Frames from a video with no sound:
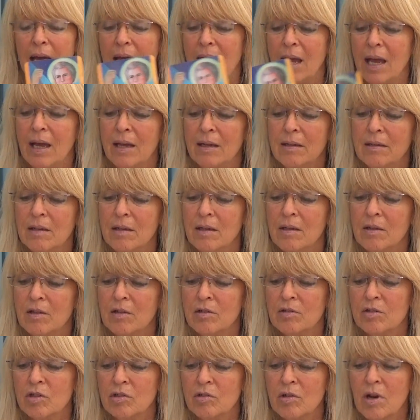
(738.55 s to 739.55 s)
And
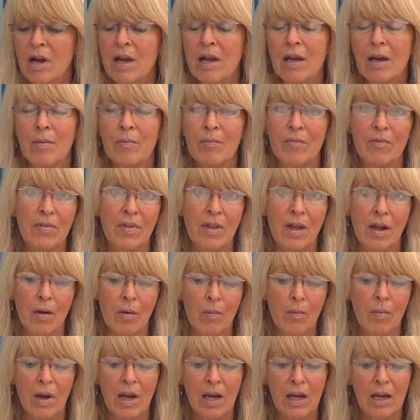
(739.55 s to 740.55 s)
there's triumph
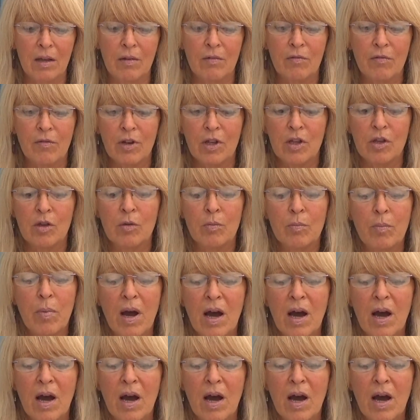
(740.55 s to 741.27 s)
there waiting for you.